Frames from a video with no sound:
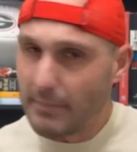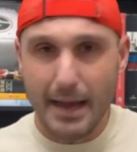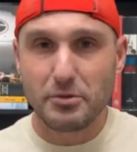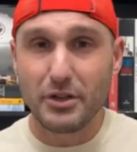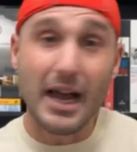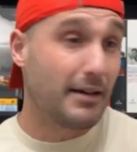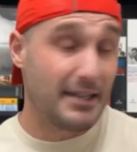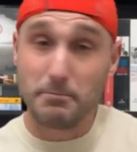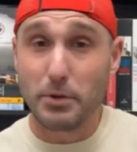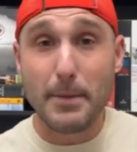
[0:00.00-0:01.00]
Absolutely not.
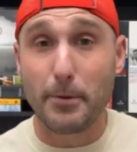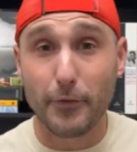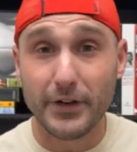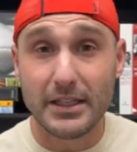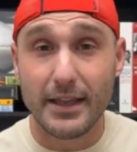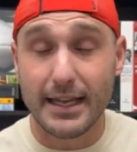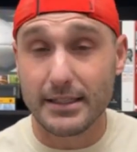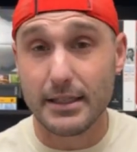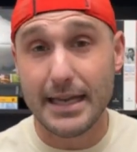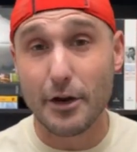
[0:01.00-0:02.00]
Didn't play perfect in the
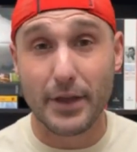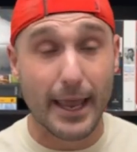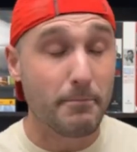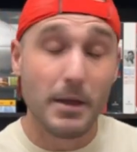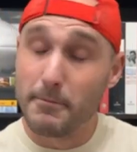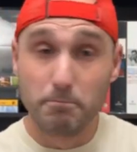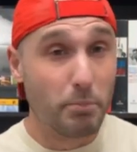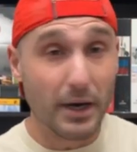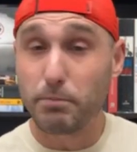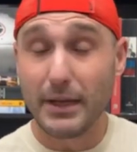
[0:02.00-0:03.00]
SEC title game,
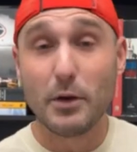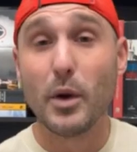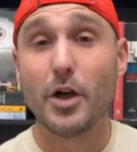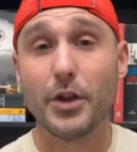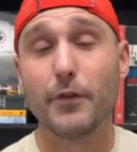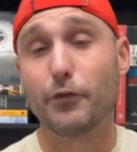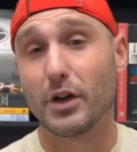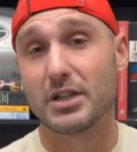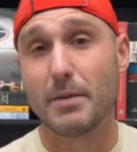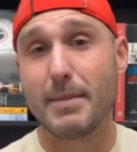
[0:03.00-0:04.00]
but played well enough for
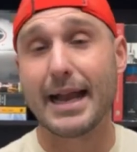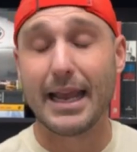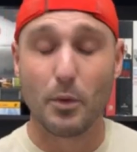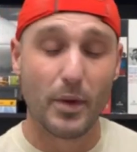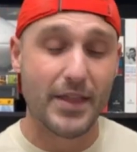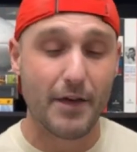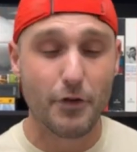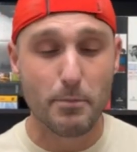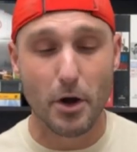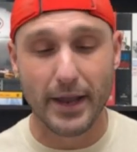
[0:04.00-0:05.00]
us to come back and win that
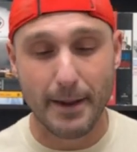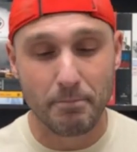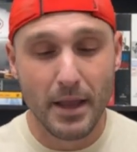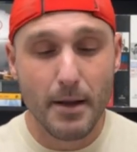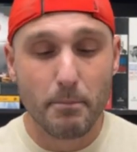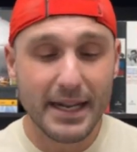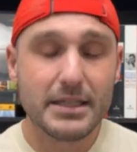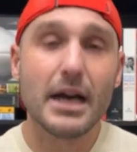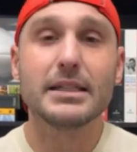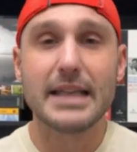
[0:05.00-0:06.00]
football game. But he
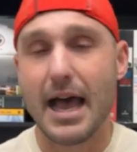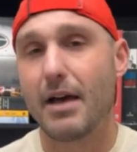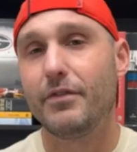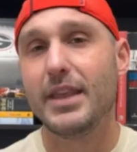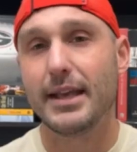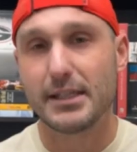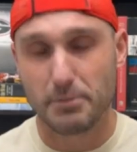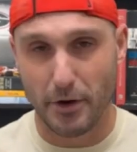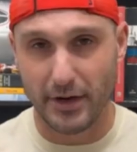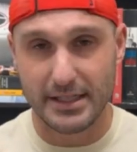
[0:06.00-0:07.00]
does have the
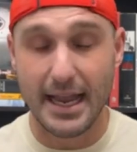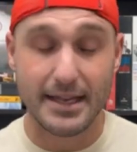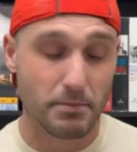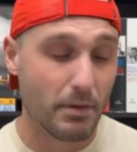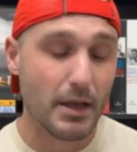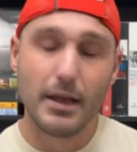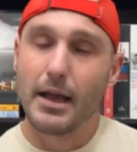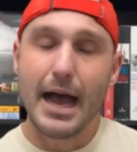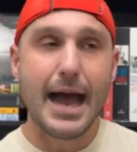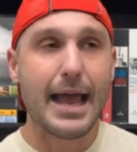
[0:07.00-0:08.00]
experience. He has,
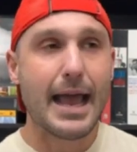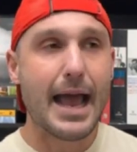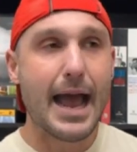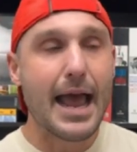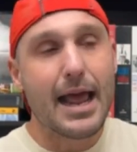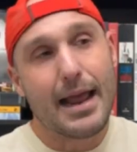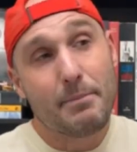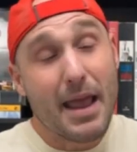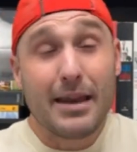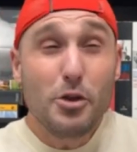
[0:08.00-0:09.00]

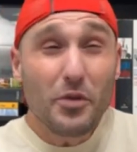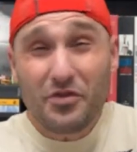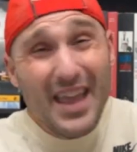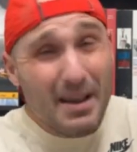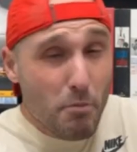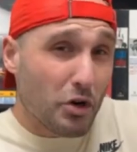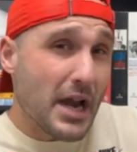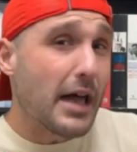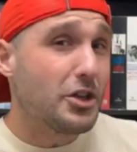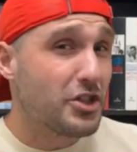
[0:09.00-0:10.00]
and you would think more
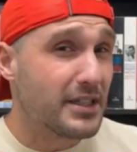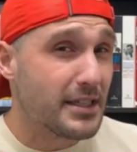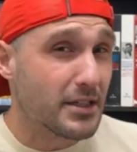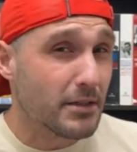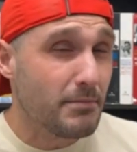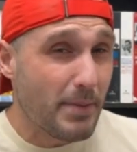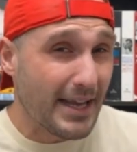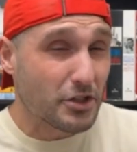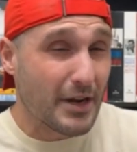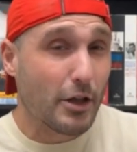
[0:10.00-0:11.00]
knowledge of the system
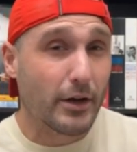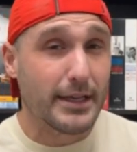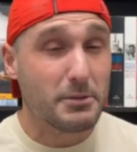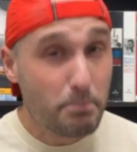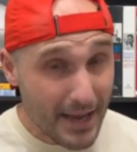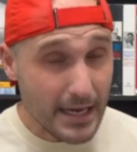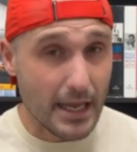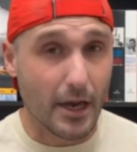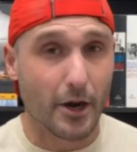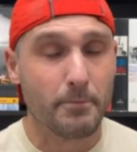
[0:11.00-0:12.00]
based on how long he's been
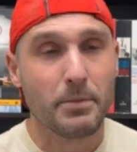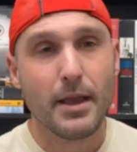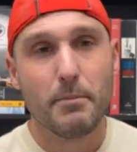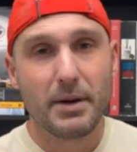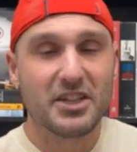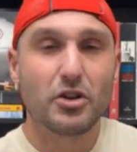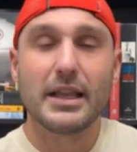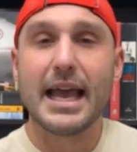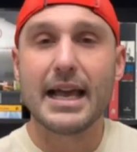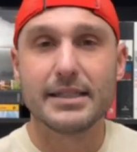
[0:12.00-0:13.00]
here, but he
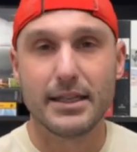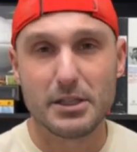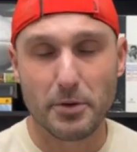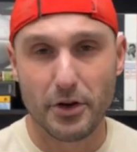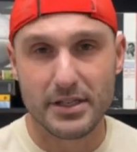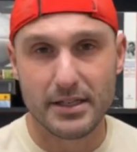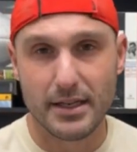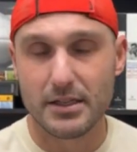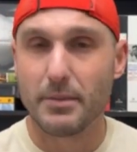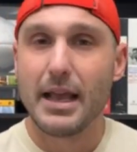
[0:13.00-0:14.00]
certainly has the experience of the
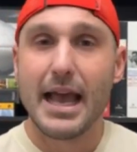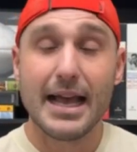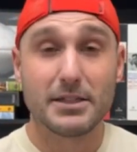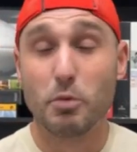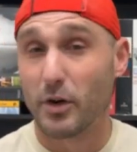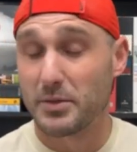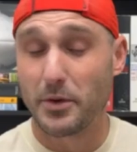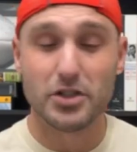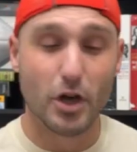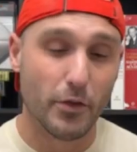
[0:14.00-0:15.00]
system, has more
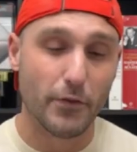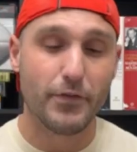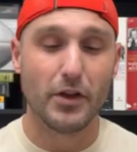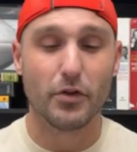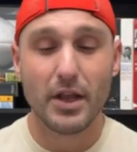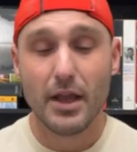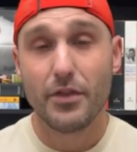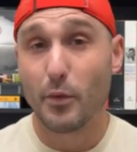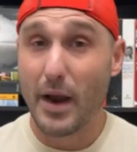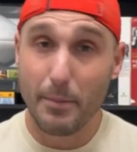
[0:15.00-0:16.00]
experience on the field
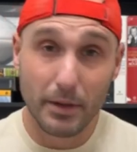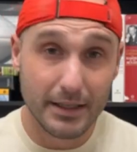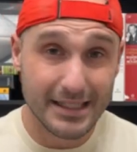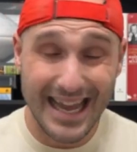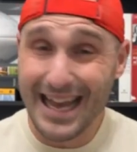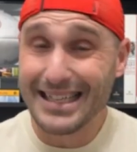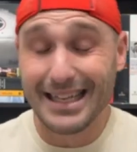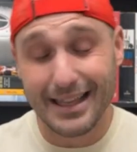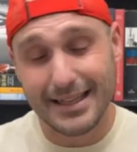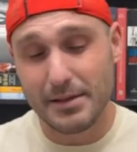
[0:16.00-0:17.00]
than Ryan Puglisi has. And
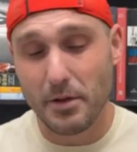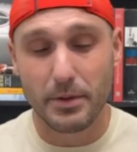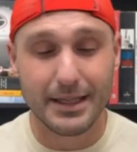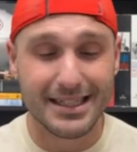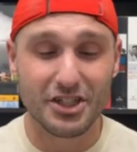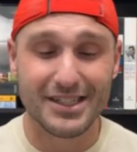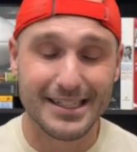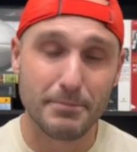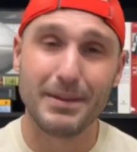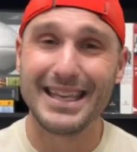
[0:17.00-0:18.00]
again, that's something Puglisi just
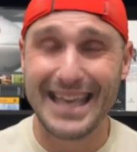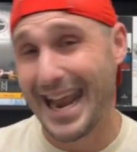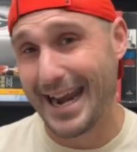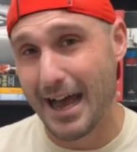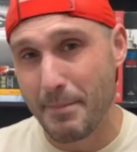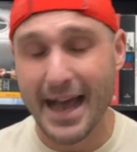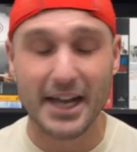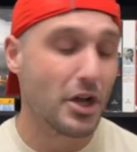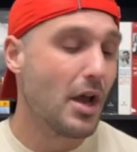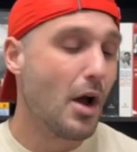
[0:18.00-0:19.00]
simply cannot
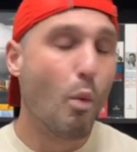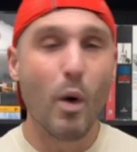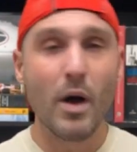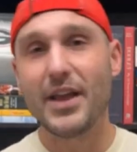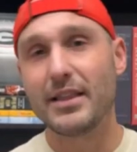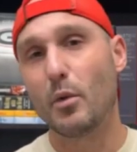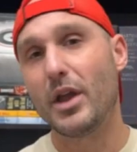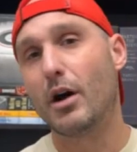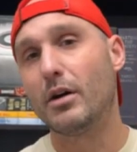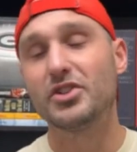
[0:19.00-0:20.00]
match. One thing that we
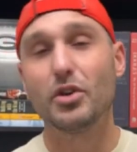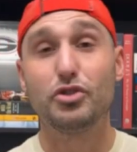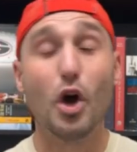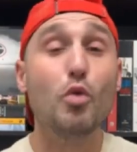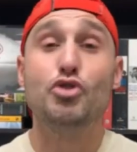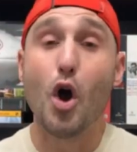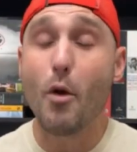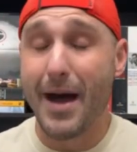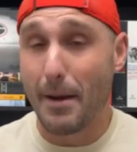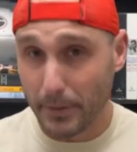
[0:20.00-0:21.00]
also don't know
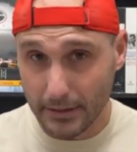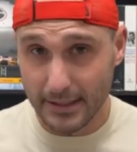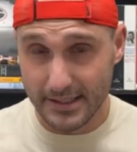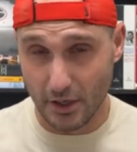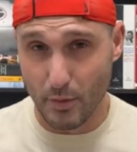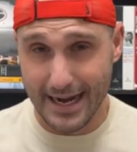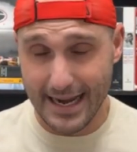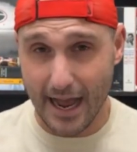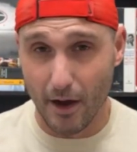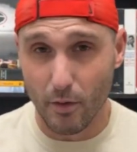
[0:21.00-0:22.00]
about Puglisi right
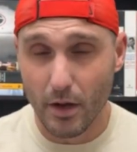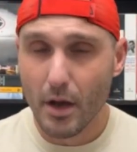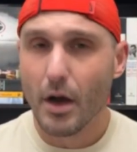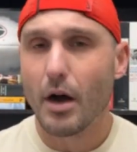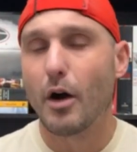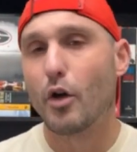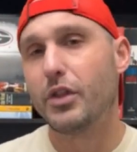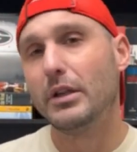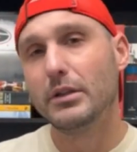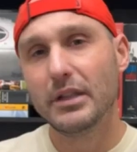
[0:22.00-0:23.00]
now are the
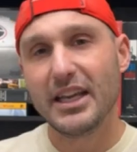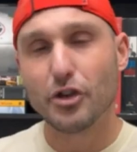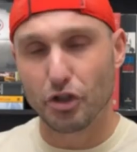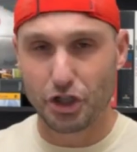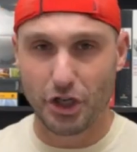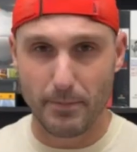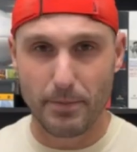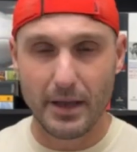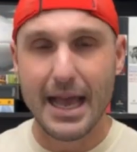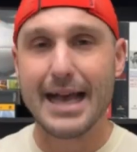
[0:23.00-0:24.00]

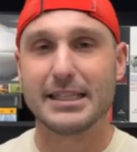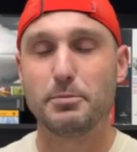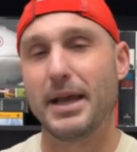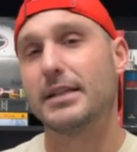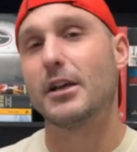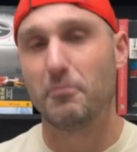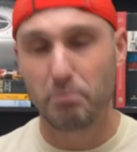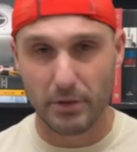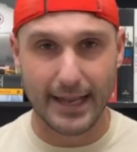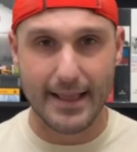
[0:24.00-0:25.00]
leadership aspects of
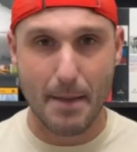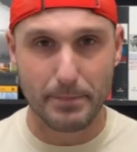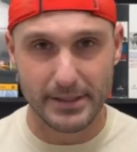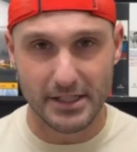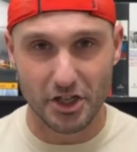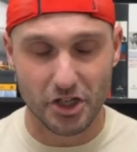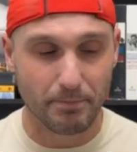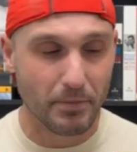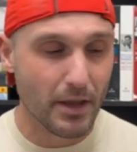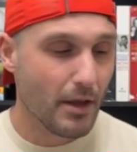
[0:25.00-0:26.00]
playing that position.
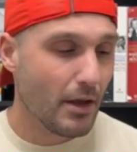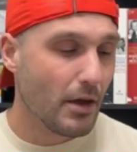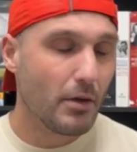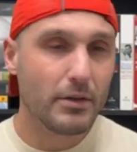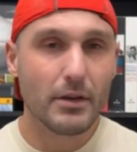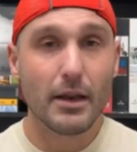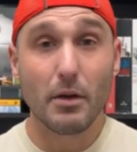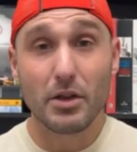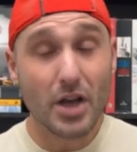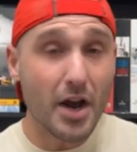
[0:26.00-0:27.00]

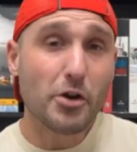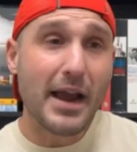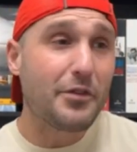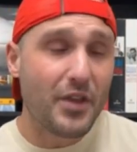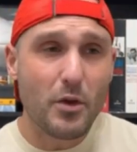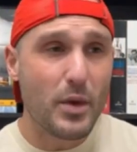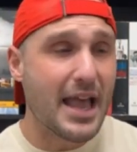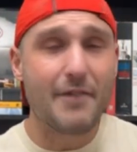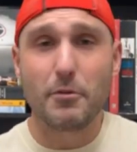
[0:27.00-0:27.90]
Gunnar, I think we have a